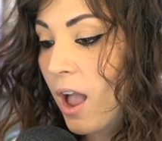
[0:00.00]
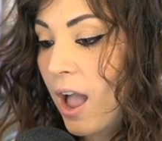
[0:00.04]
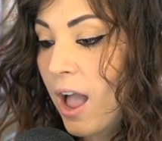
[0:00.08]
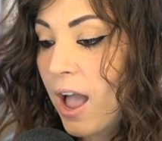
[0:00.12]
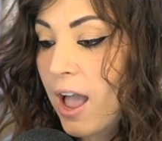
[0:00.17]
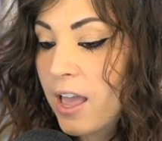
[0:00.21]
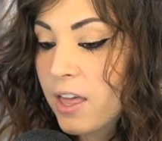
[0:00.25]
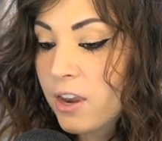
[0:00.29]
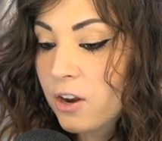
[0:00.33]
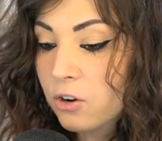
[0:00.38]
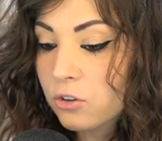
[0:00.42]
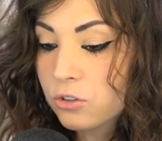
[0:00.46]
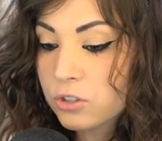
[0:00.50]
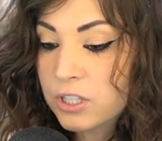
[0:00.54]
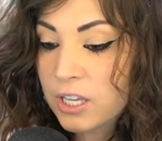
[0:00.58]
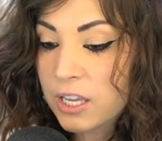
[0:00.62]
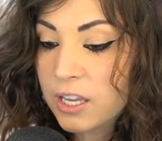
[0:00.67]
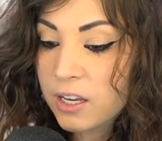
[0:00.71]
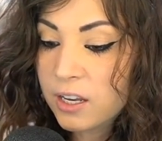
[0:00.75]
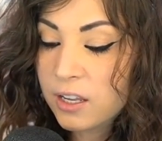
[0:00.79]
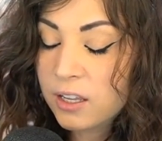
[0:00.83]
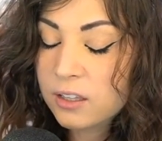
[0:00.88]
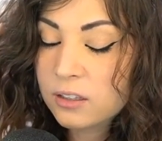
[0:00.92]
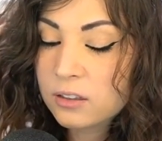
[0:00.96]
I don't
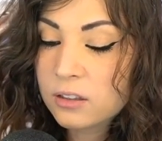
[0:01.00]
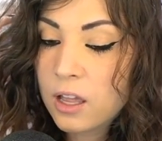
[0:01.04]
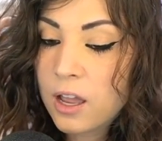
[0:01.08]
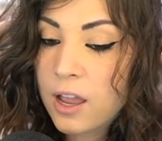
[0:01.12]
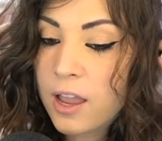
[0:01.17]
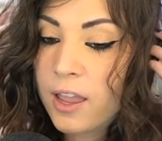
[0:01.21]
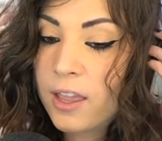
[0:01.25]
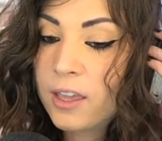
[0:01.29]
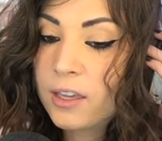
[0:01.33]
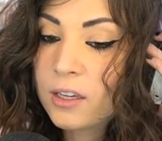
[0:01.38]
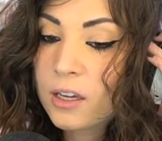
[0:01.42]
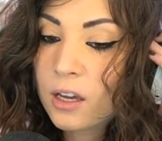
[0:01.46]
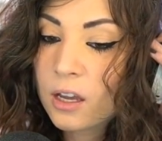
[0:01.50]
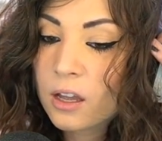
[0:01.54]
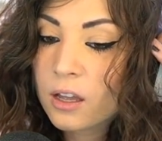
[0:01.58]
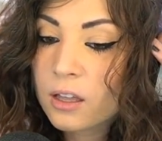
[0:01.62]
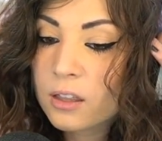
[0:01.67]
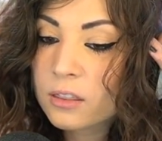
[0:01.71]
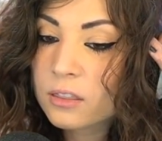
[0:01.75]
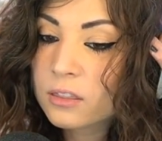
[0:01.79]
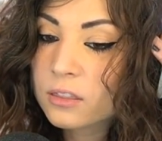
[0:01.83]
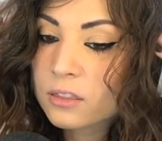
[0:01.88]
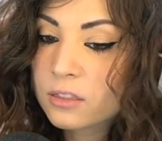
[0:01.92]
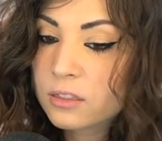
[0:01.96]
get it. Like,
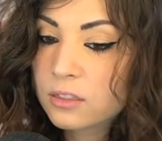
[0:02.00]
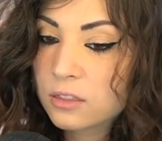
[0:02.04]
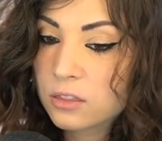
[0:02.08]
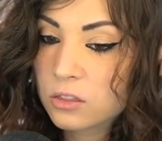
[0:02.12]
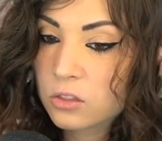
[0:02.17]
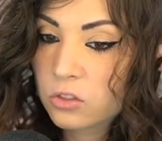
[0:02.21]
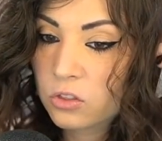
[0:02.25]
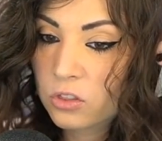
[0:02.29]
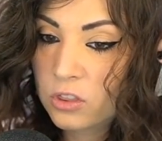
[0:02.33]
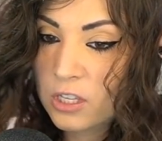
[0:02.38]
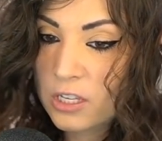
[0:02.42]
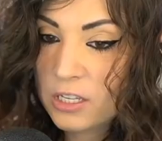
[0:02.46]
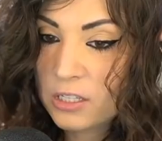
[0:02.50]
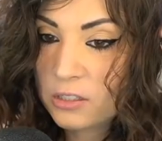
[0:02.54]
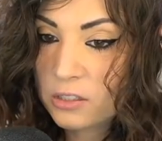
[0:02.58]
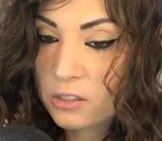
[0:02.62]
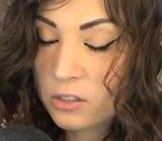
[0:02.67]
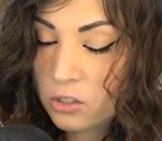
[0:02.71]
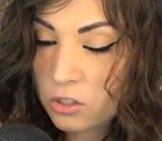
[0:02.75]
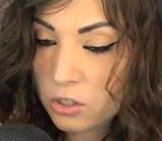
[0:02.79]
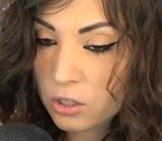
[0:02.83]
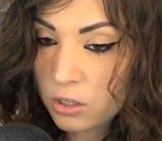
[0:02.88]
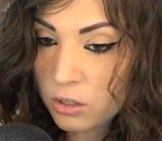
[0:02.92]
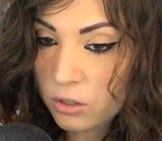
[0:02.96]
this
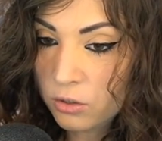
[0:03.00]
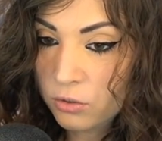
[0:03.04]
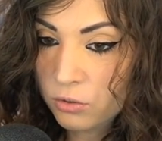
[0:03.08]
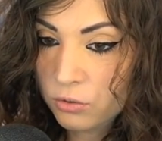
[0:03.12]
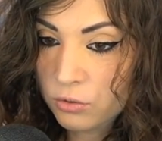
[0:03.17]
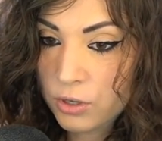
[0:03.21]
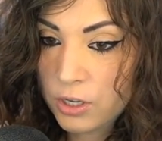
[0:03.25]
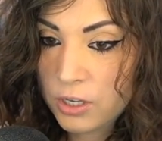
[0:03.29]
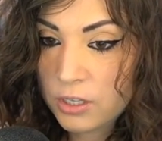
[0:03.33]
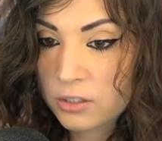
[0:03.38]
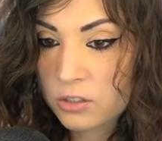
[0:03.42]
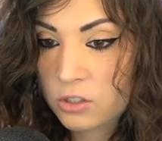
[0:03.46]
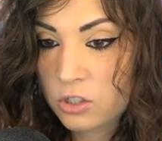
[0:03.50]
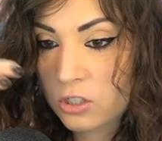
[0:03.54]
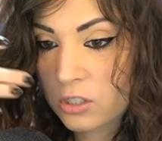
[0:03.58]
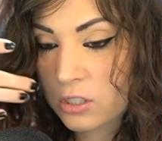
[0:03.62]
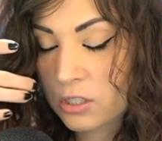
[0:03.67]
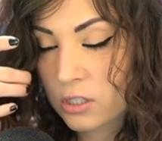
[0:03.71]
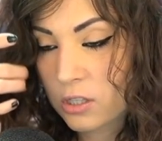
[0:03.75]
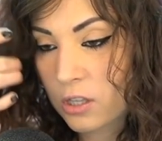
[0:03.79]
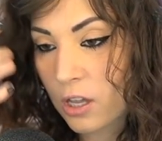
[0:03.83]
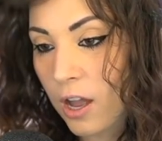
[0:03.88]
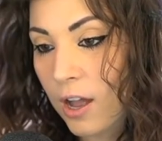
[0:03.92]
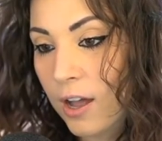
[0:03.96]
dude
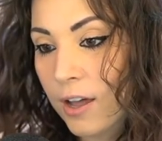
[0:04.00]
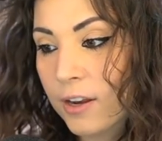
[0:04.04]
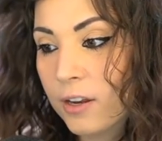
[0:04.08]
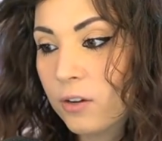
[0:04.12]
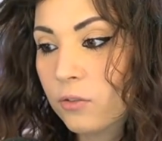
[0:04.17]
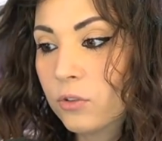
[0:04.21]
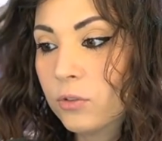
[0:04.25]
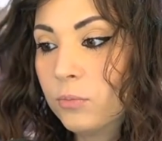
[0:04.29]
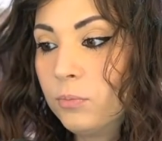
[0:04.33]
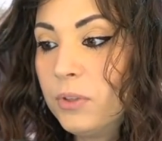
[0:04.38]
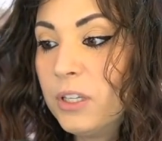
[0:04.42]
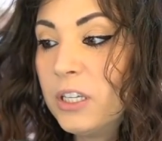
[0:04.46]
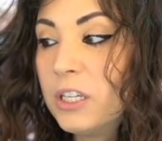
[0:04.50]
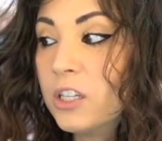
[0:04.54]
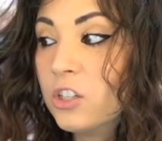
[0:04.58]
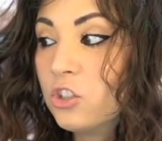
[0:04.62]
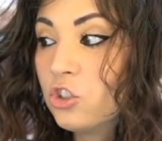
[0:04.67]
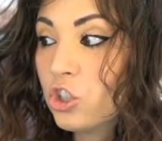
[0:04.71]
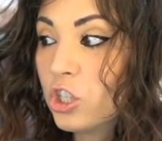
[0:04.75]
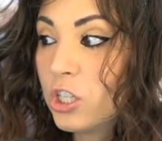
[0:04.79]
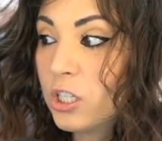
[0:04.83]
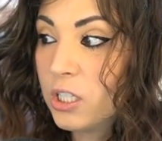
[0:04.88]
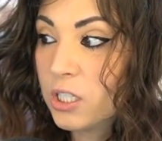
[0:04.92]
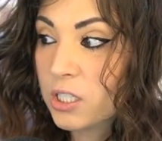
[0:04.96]
just thought it would be a
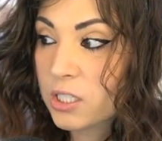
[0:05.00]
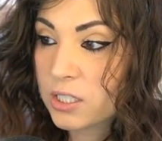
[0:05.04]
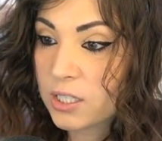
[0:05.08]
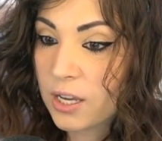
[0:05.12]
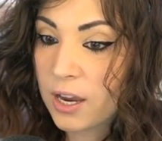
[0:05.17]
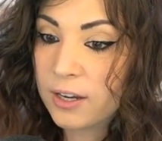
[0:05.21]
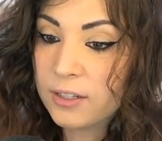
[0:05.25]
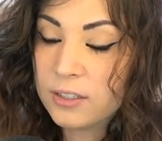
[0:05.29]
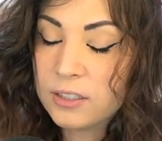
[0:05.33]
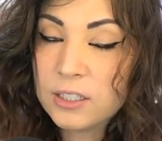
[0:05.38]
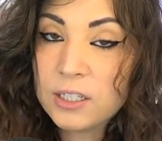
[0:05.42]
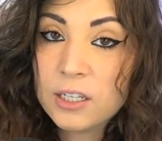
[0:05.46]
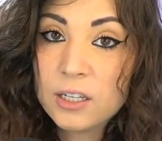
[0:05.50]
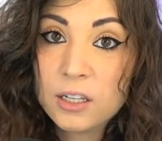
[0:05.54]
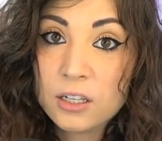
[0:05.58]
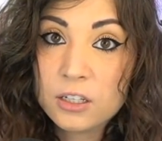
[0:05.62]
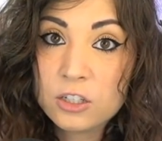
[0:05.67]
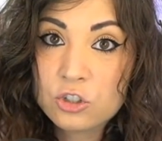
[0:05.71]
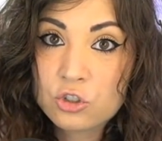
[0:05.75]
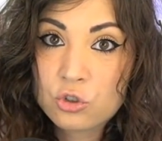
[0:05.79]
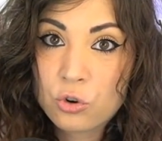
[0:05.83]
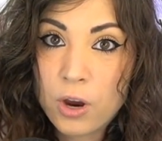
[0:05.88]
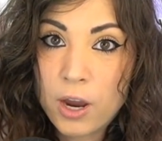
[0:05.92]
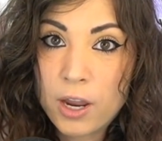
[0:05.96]
genius idea to
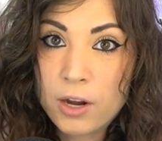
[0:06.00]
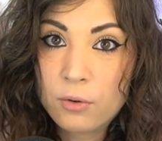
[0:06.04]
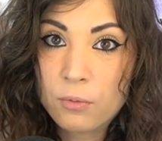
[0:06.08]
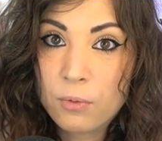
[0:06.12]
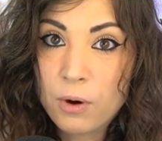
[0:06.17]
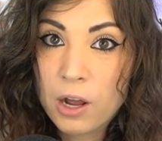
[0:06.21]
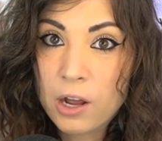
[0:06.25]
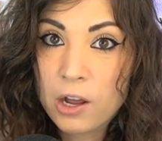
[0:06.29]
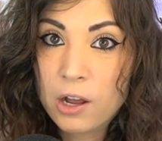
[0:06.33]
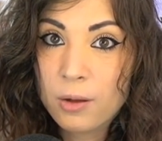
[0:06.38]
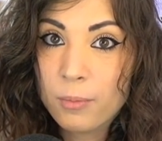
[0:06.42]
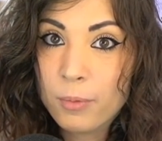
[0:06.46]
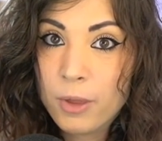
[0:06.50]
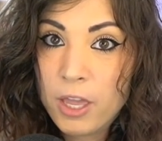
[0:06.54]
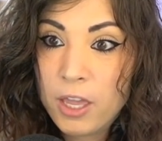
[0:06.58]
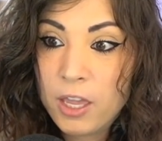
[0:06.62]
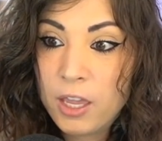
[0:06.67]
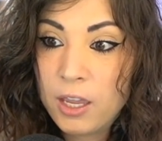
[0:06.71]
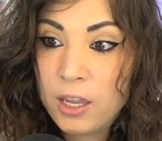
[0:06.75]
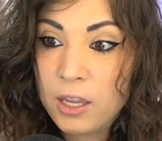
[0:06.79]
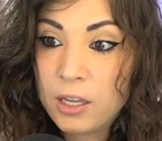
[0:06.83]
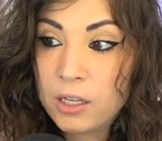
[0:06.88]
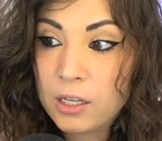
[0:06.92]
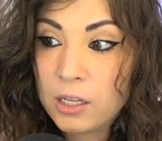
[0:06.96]
try to rob
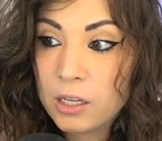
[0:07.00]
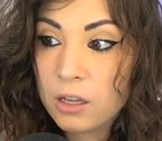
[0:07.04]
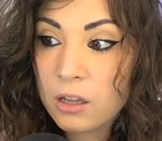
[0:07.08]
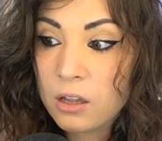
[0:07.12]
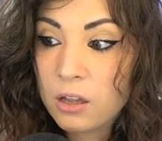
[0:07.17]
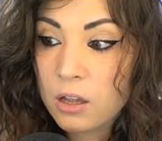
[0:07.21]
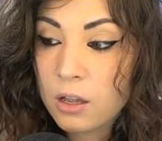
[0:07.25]
a